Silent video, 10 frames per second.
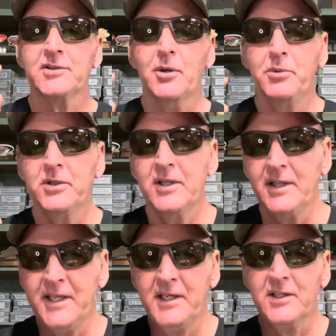I'll put the
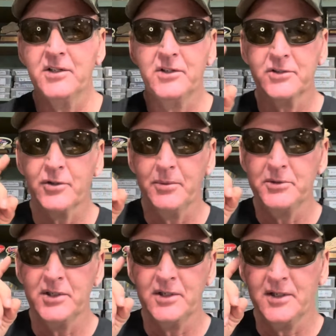link in the
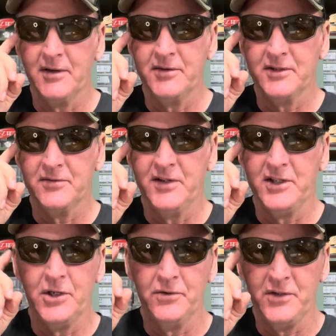description of this
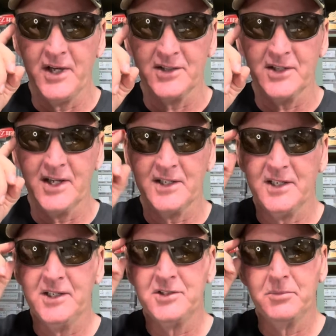video if you guys would like to
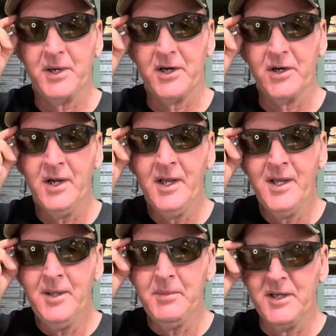get you a pair.
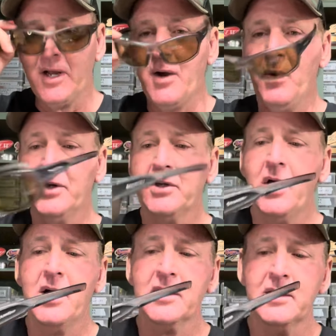But I want to
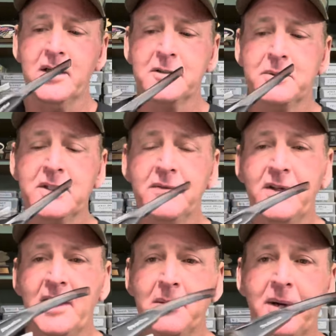talk
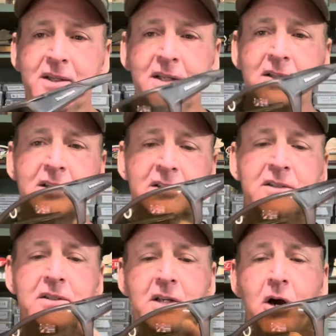specifically about
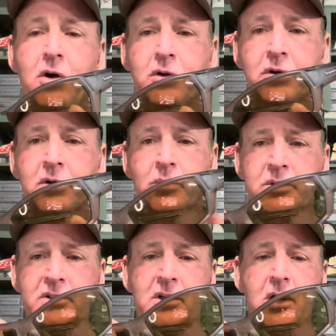this color,
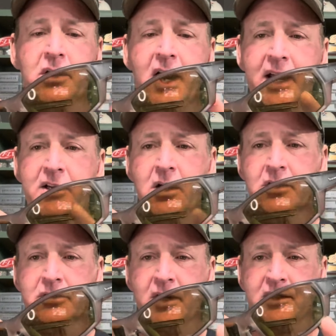which is called the high
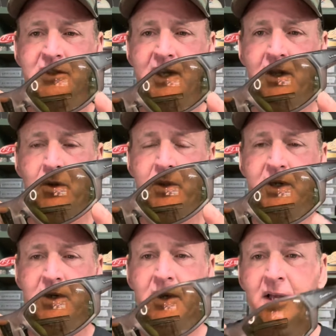contrast yellow
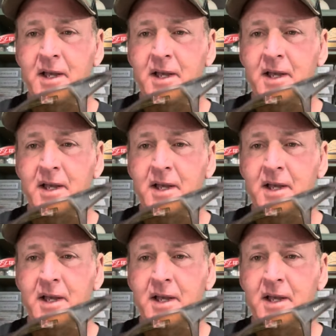here.